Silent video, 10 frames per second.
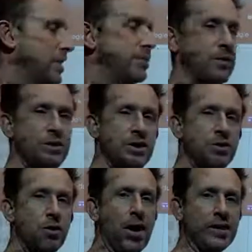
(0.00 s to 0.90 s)
Desmos
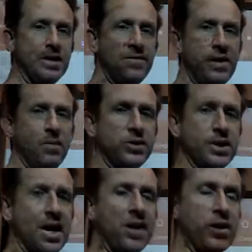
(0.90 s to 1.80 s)
intro activity, which
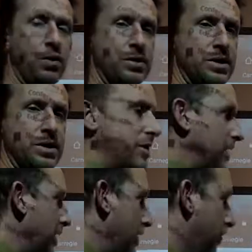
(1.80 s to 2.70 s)
again goes into
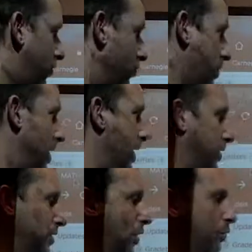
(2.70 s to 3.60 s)
this idea of
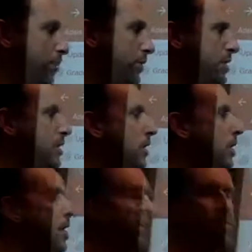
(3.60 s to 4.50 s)
creating slopes
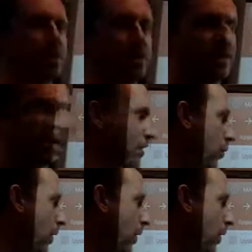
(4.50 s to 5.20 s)
based on